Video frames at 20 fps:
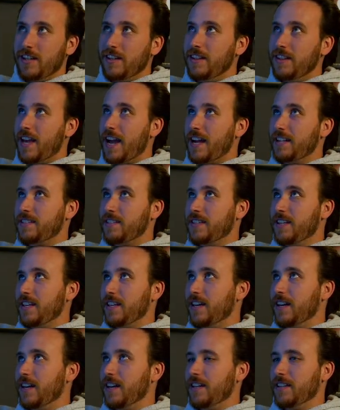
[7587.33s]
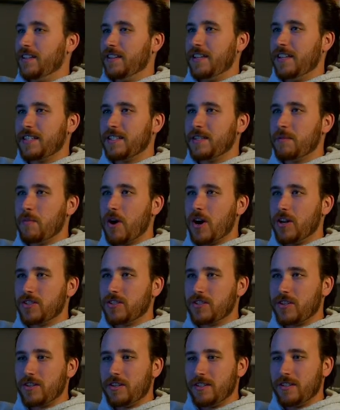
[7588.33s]
That's the
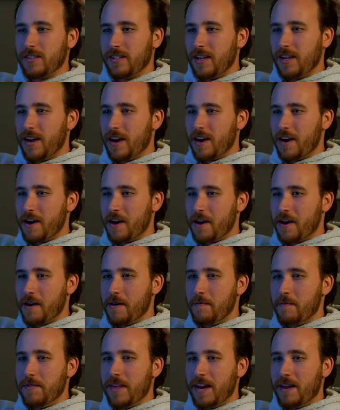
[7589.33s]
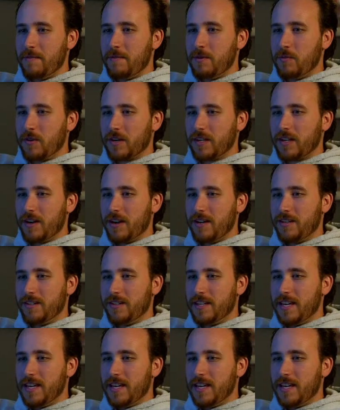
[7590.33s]
monster that I've been working on.